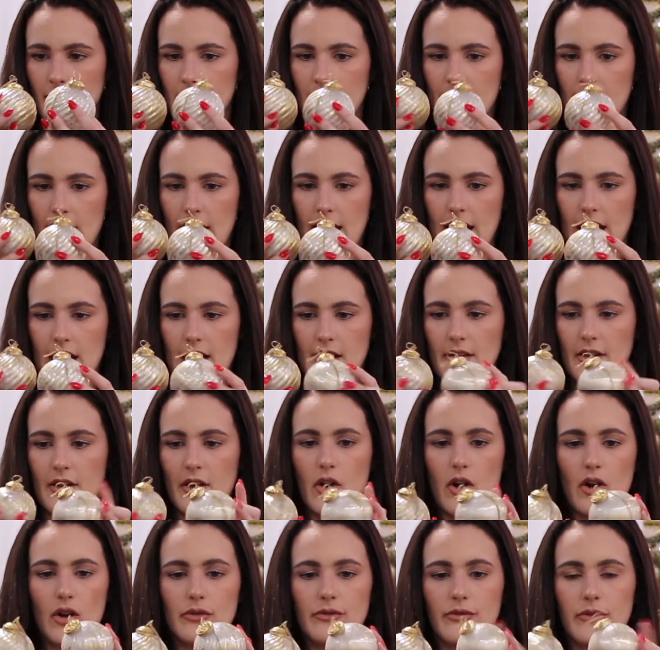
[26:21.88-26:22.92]
and the
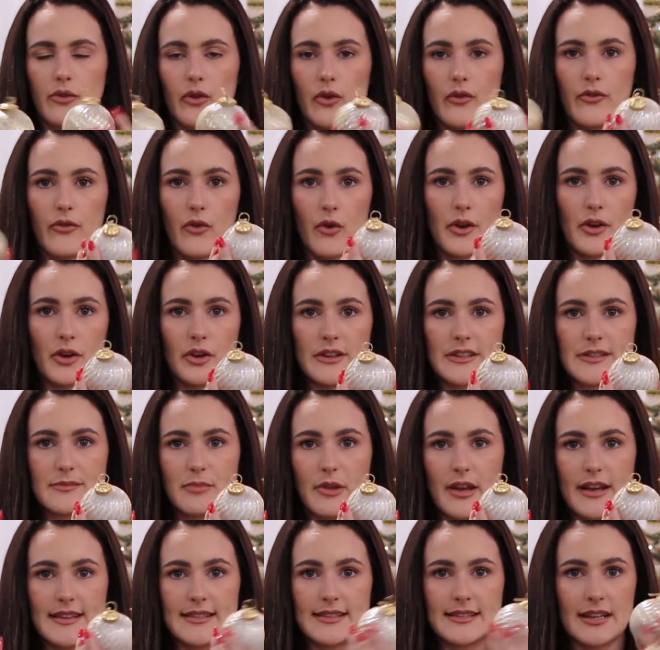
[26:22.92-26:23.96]
gold foil is
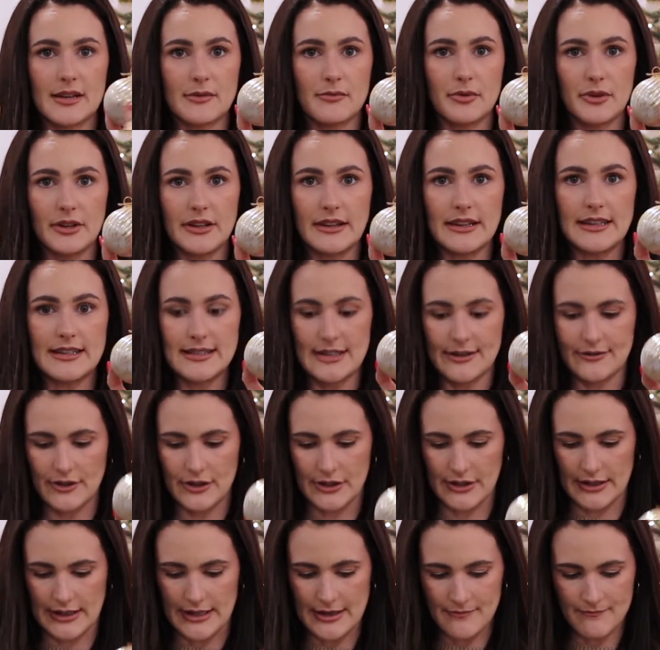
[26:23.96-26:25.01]
placed completely
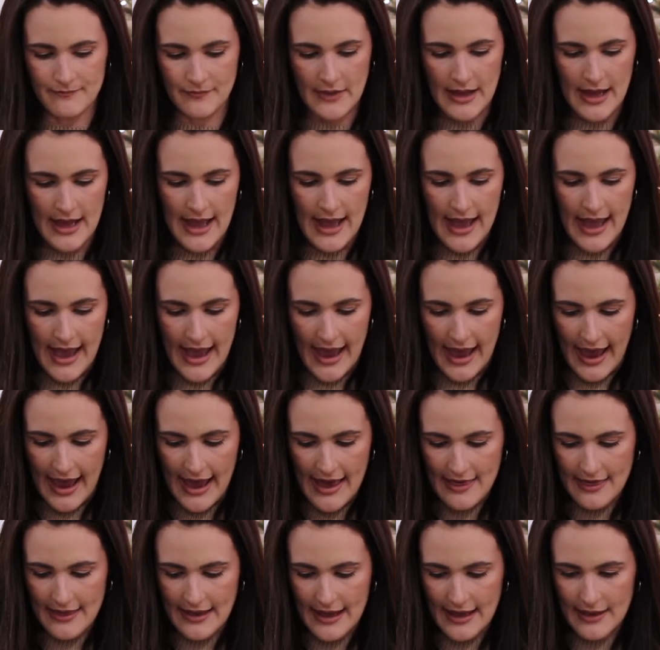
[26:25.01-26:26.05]
differently.
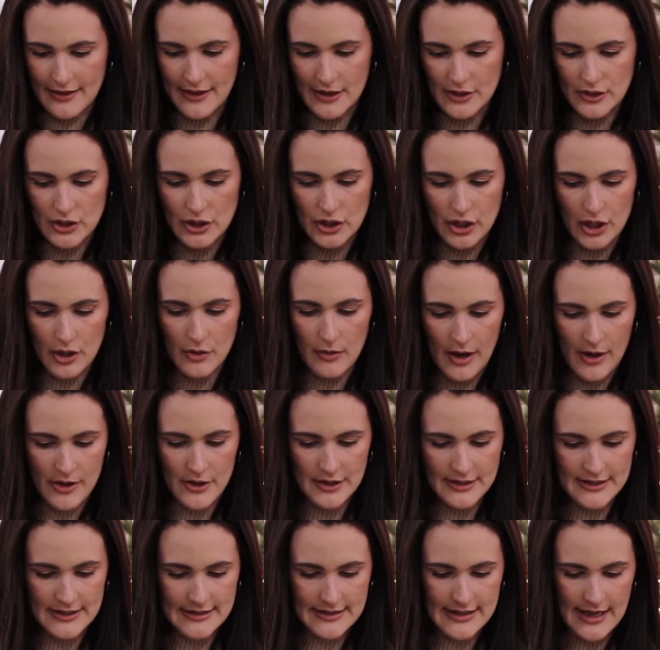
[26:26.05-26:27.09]
And then there's two
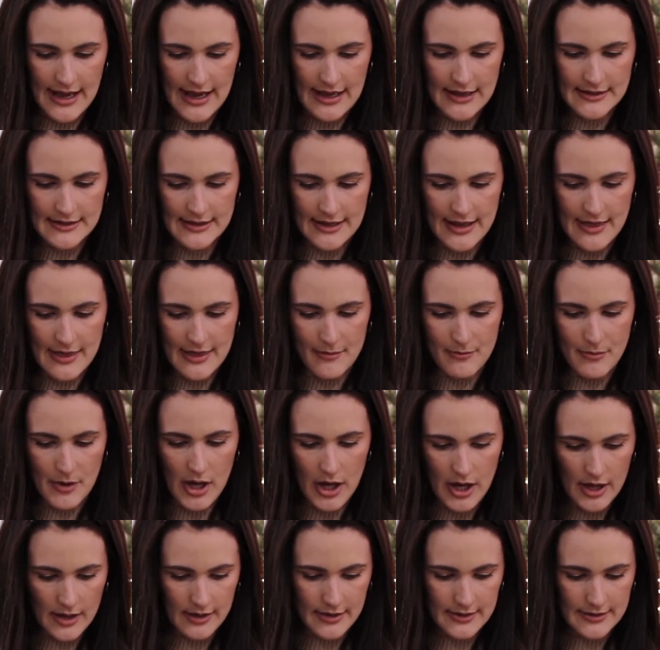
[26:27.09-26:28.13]
other designs in the
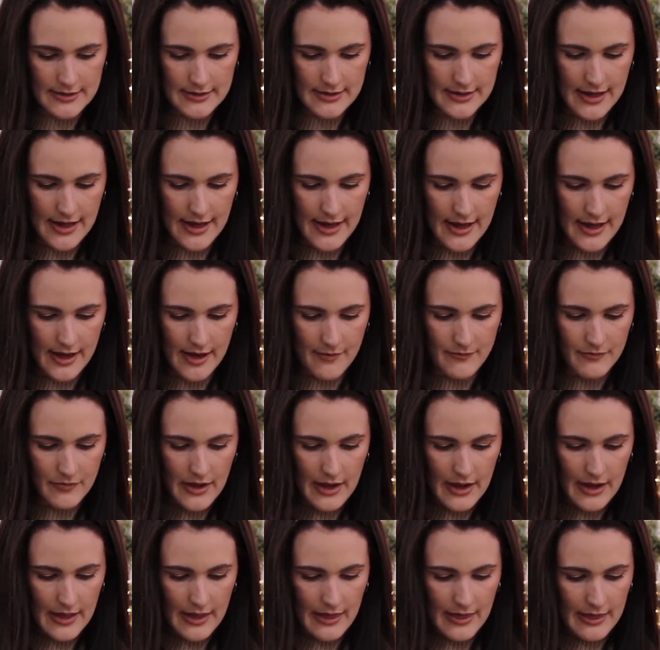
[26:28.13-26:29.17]
box.
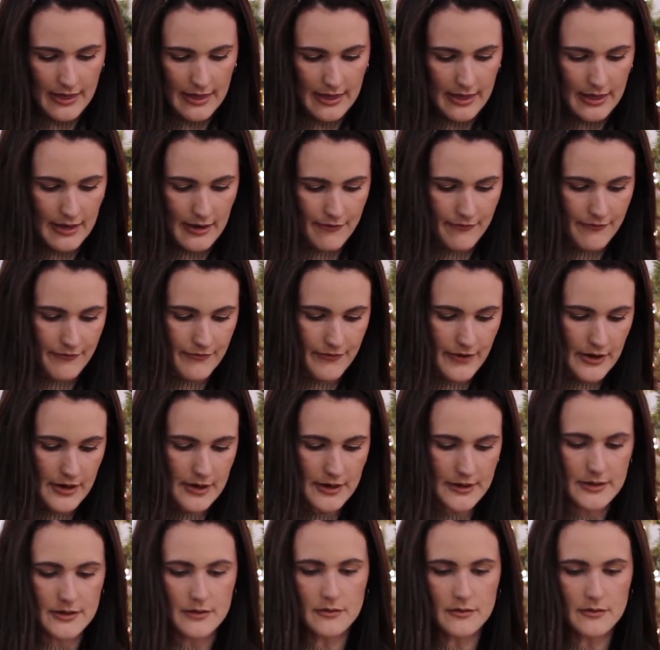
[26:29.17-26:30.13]
The first